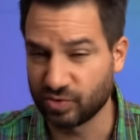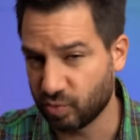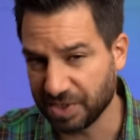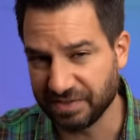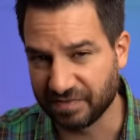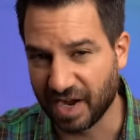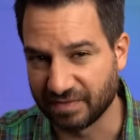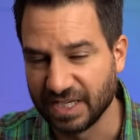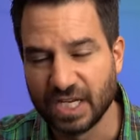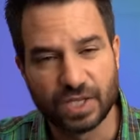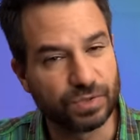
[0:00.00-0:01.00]

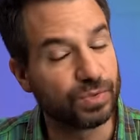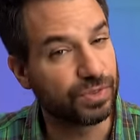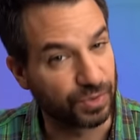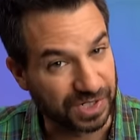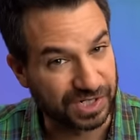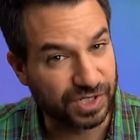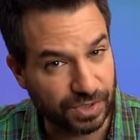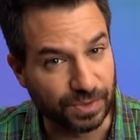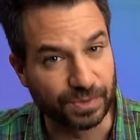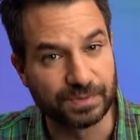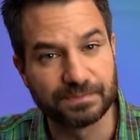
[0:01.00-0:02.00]
25 through
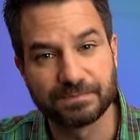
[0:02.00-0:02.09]
32.